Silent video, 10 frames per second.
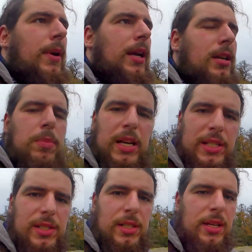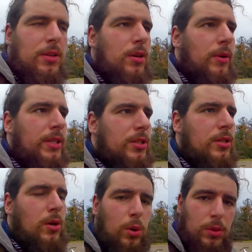in a place in Norwich
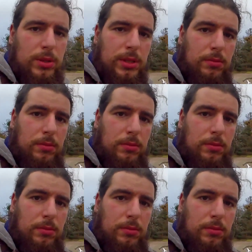called,